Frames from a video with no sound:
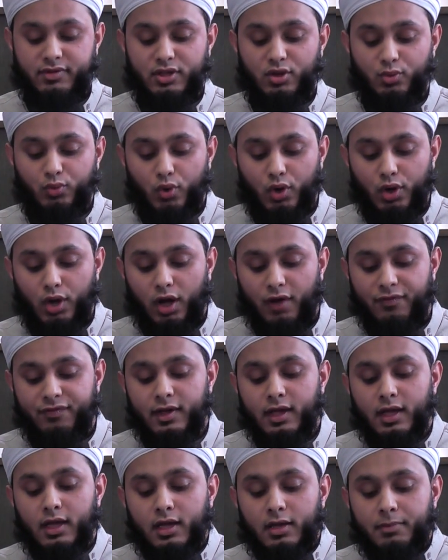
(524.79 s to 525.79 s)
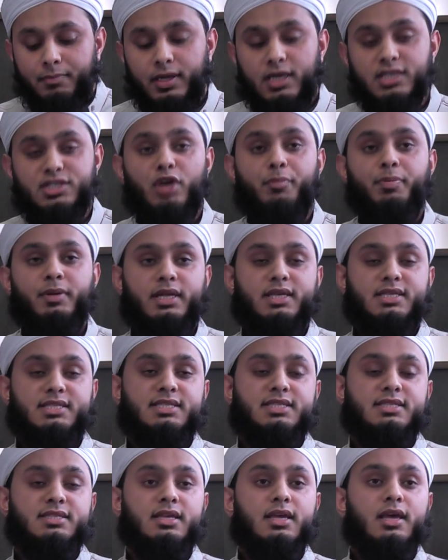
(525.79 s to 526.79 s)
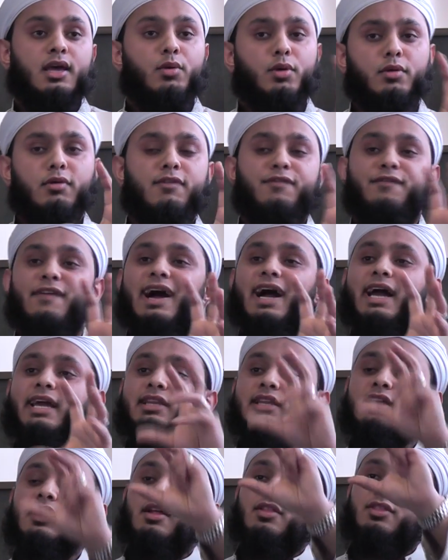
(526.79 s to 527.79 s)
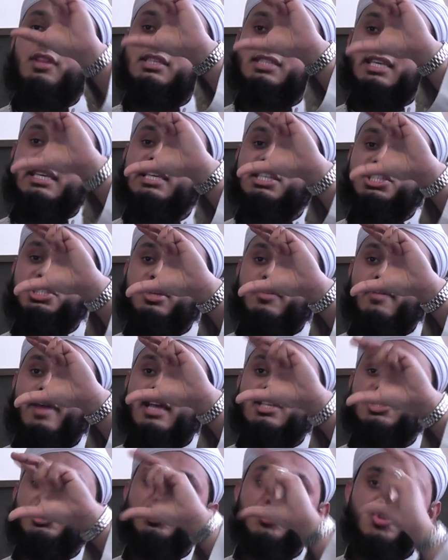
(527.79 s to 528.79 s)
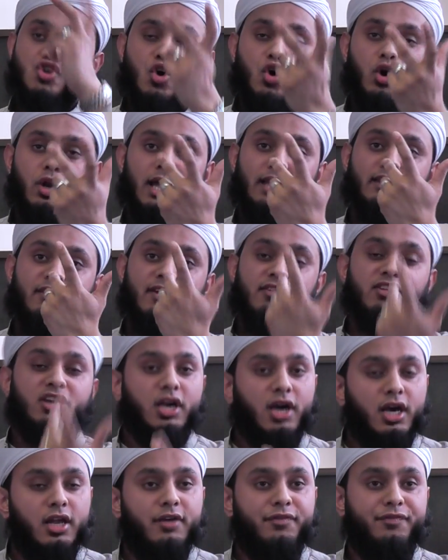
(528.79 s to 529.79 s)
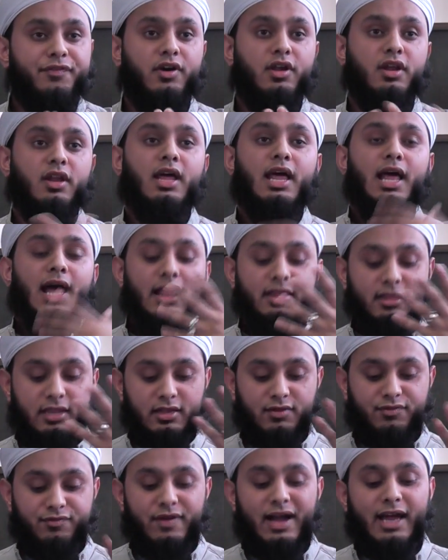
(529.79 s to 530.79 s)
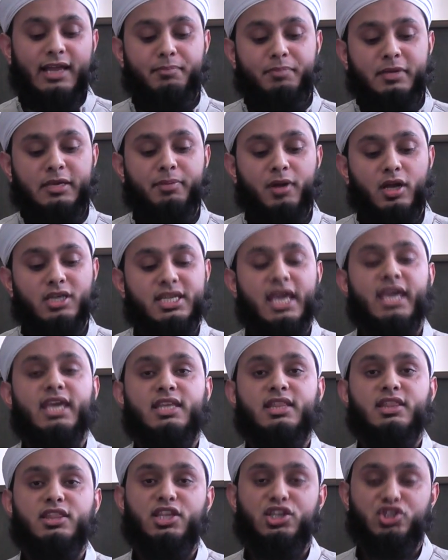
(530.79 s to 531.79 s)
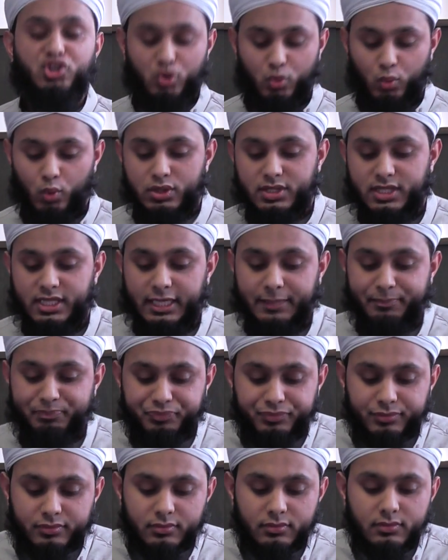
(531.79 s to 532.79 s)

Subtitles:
the wall of Persepolis, we will find these Easter eggs drawn, and they're very colourful, and you'll find people are taking these toward the